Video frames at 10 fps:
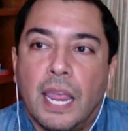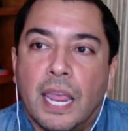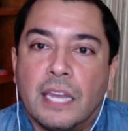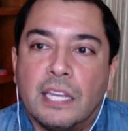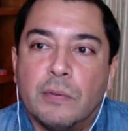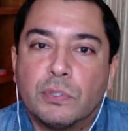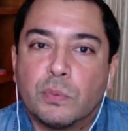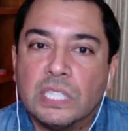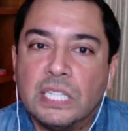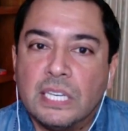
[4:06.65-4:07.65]
And it was
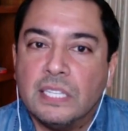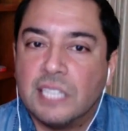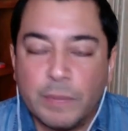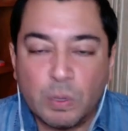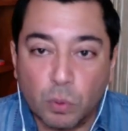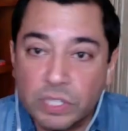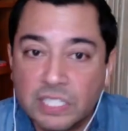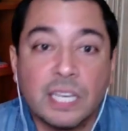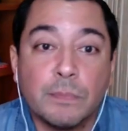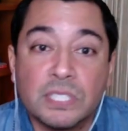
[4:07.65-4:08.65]
really easy. I mean, we're in the
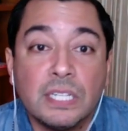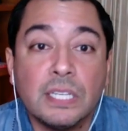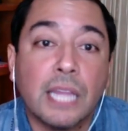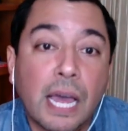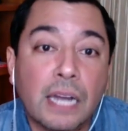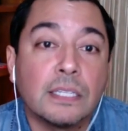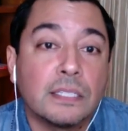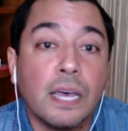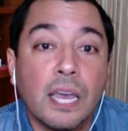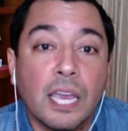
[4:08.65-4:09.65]
same city a lot at
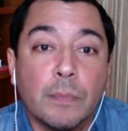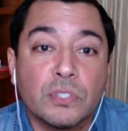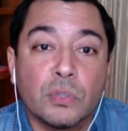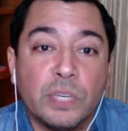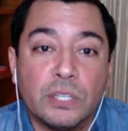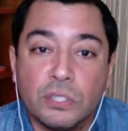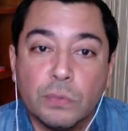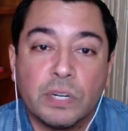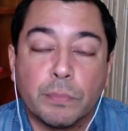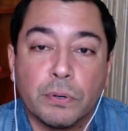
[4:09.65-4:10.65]
the time, so we could
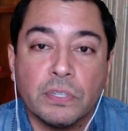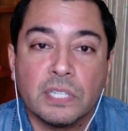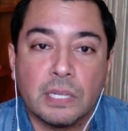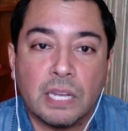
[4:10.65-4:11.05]
do it in person.